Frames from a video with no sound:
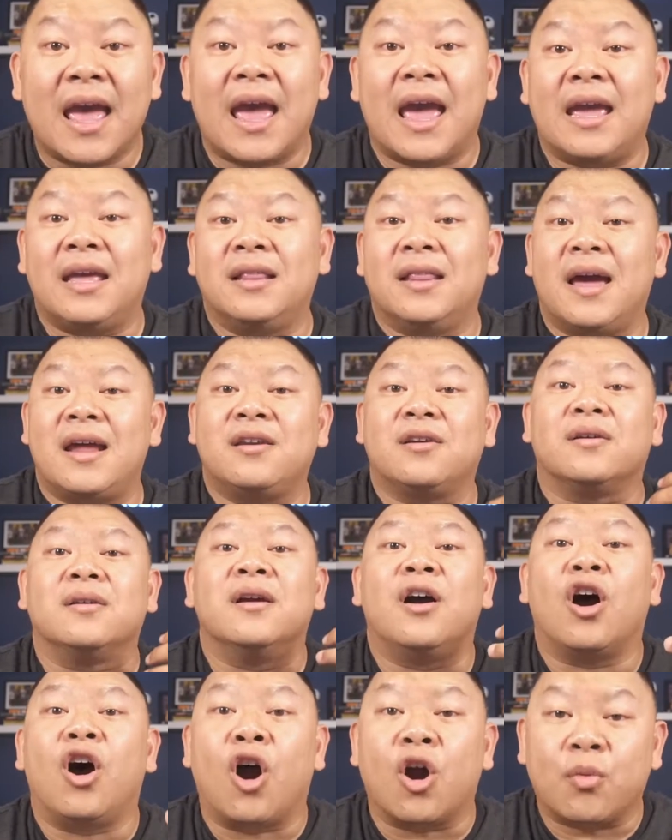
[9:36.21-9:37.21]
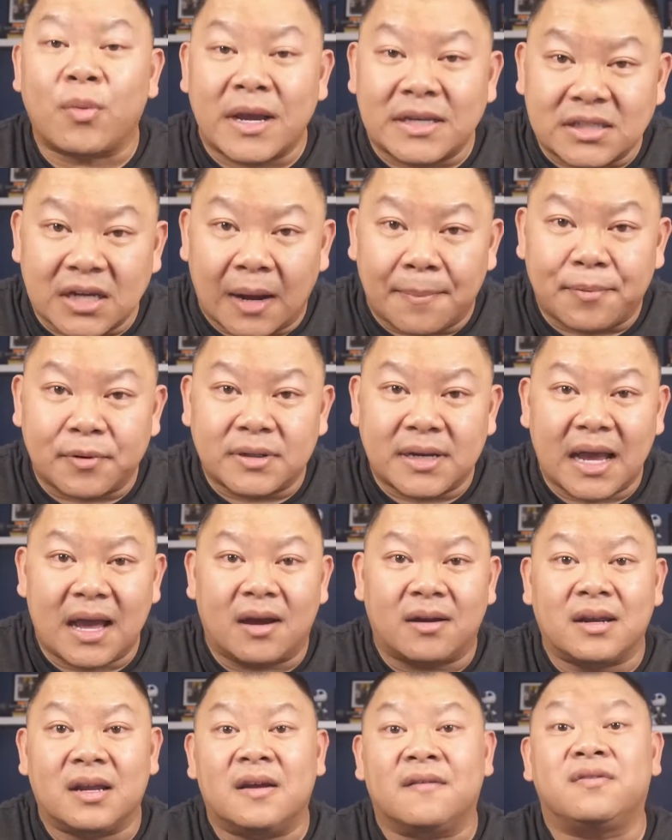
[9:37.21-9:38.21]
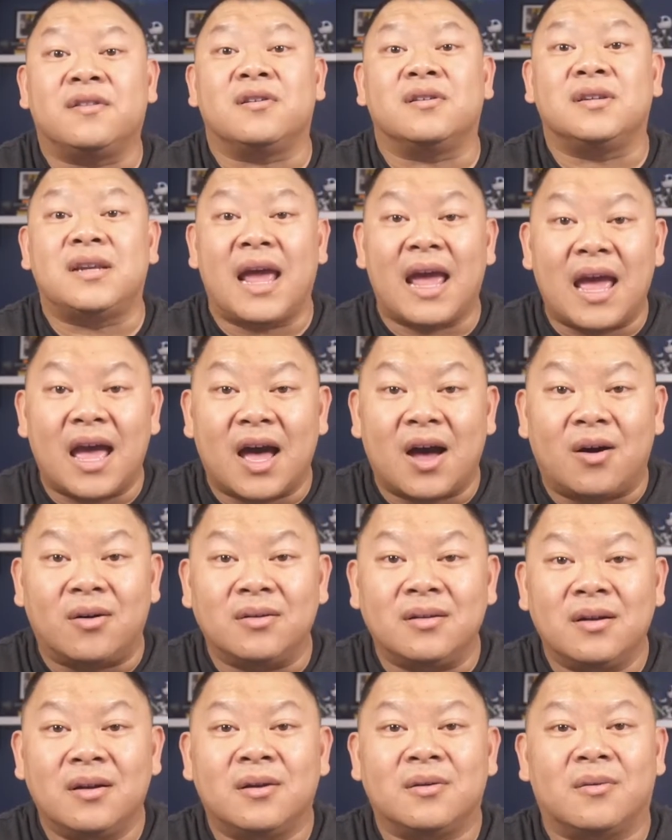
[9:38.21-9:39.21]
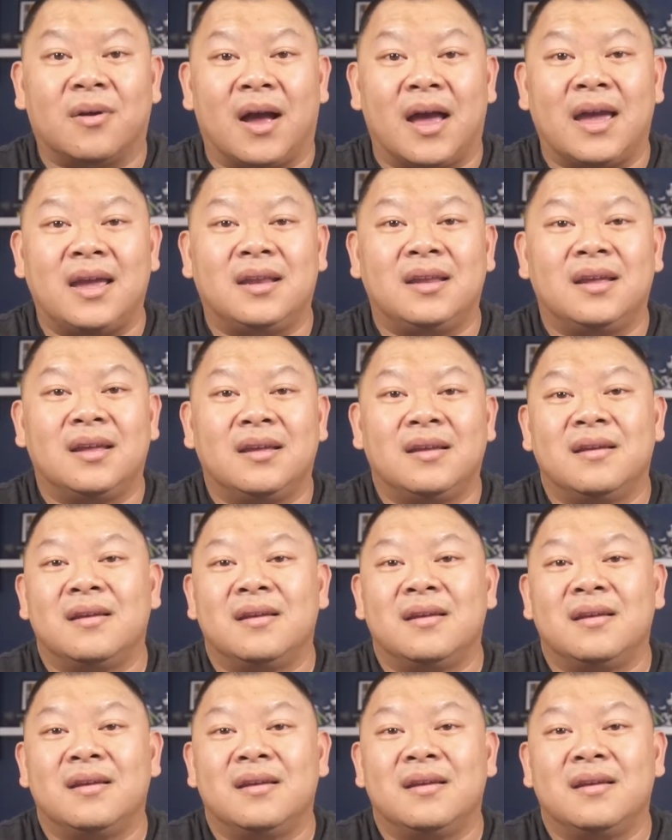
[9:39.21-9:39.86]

Hey, lender, are rates up or down? If they're down, right?